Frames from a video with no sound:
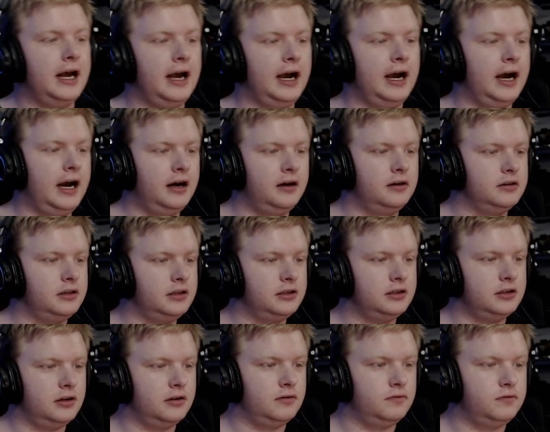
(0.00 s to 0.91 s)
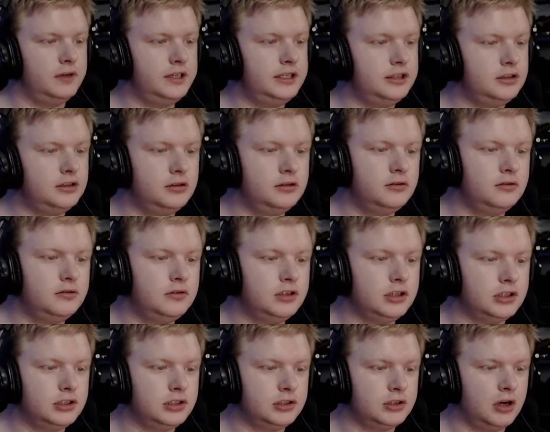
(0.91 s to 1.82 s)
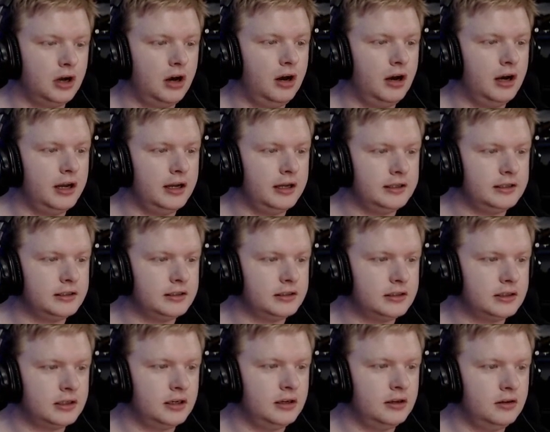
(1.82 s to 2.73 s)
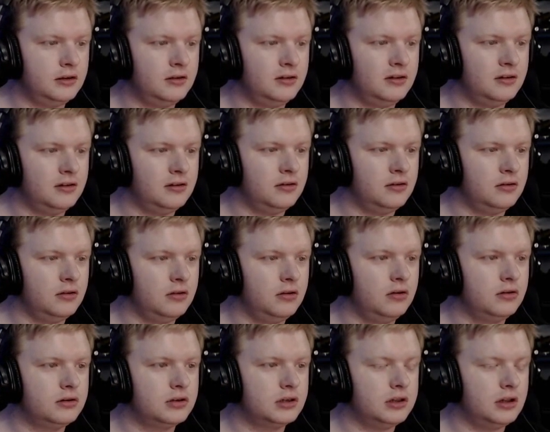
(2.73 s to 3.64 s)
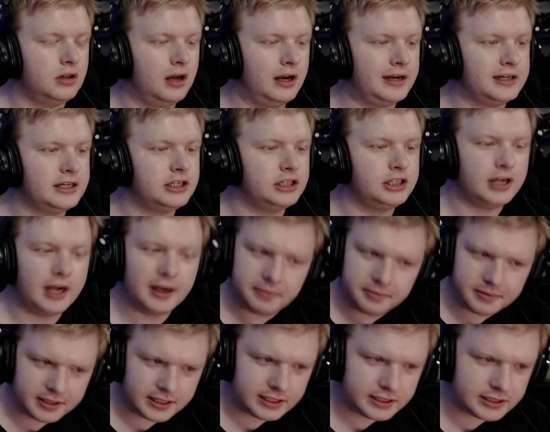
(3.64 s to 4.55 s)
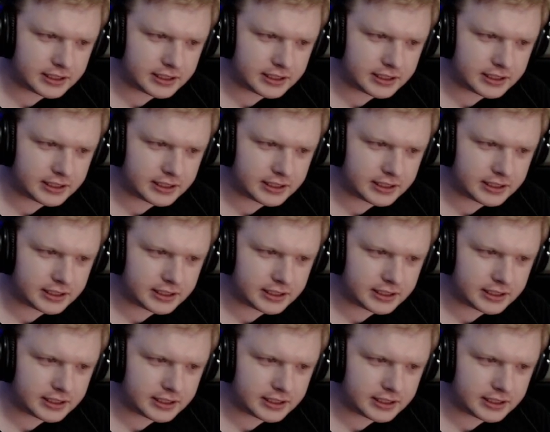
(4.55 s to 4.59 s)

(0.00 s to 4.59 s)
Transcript: how the original designs looked like Japanese